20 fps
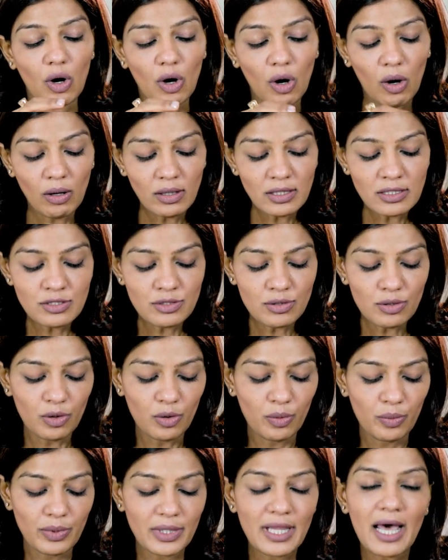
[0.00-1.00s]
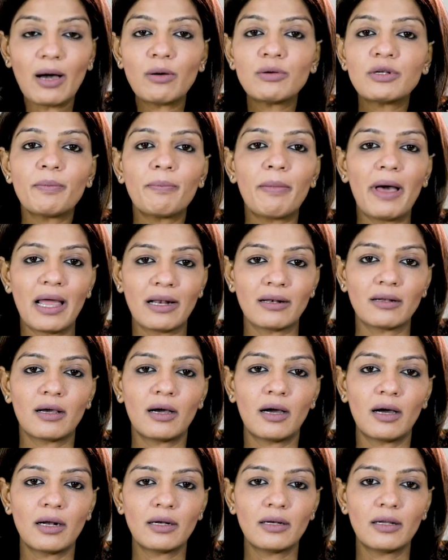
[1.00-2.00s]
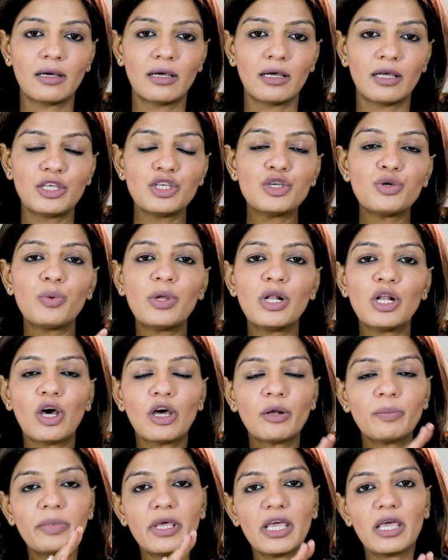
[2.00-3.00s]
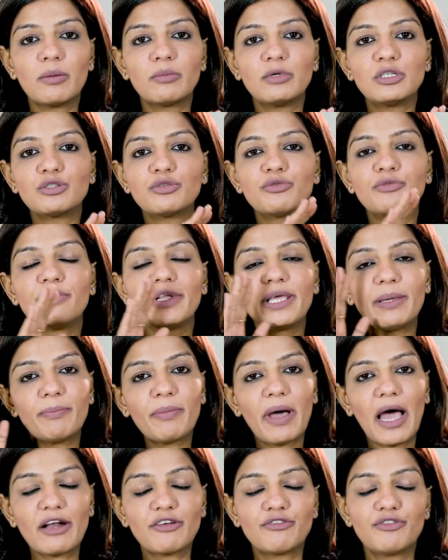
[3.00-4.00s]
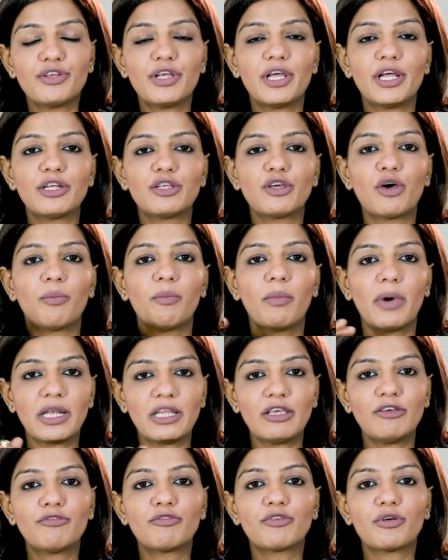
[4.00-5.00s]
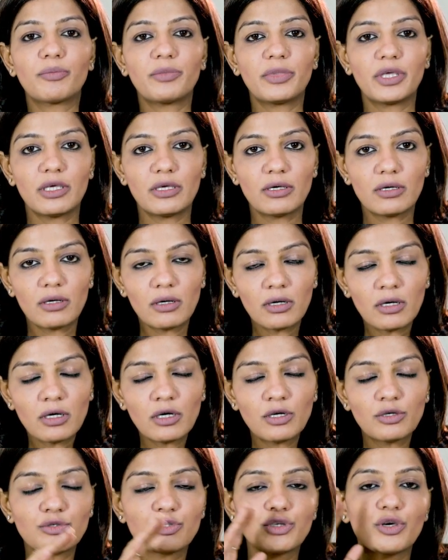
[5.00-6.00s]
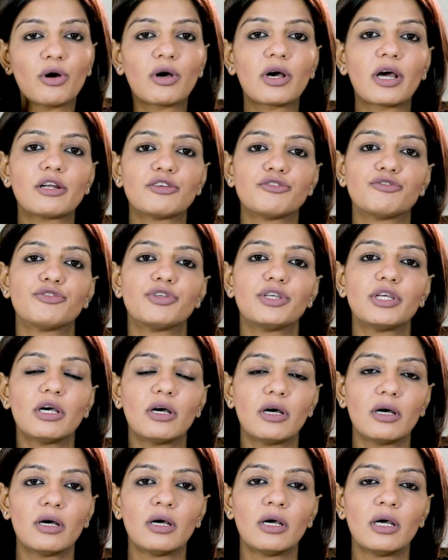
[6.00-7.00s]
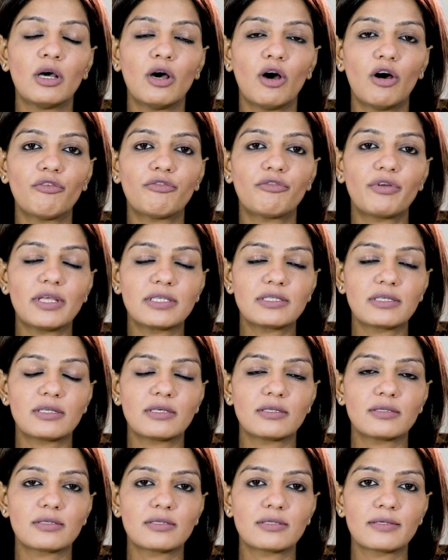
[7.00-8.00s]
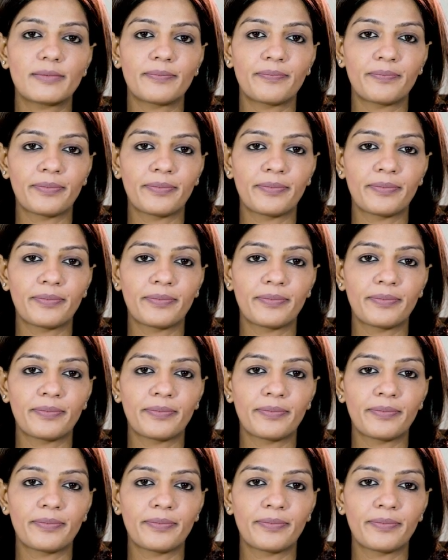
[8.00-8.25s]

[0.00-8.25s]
Also, without a PAN card, you will not be able to repatriate your money from here to your country of residence.